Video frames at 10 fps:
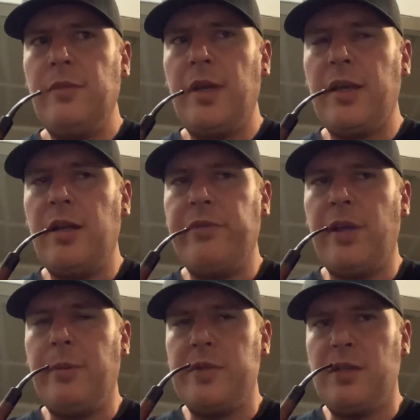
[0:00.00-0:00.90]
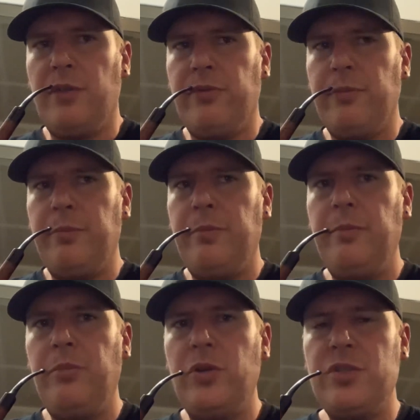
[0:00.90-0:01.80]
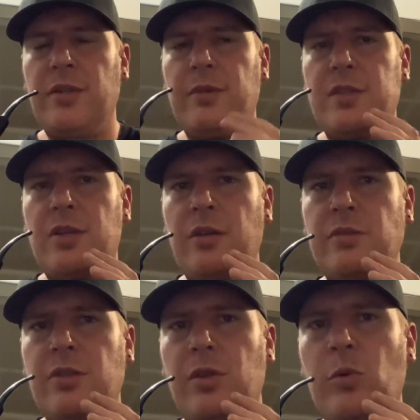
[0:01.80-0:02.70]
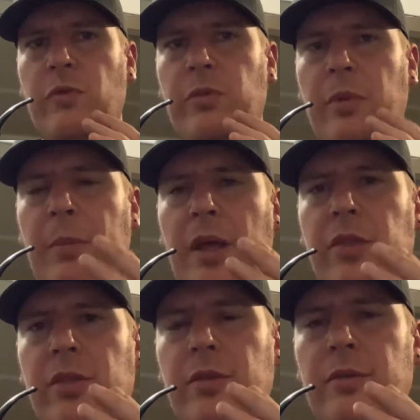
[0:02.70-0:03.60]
I kind of find myself pushing the tongue to the roof of my mouth